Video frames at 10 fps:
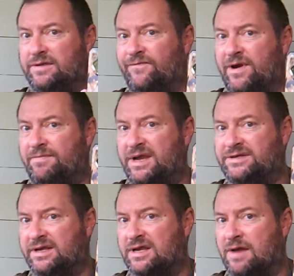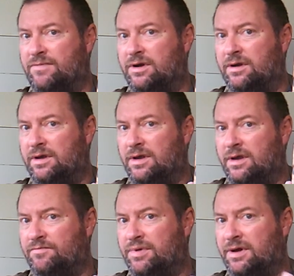Very basic camera,
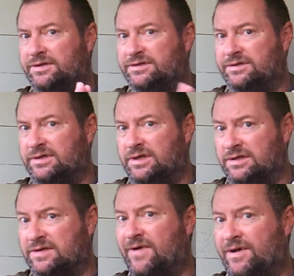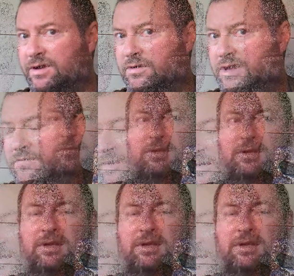but it's a very good camera.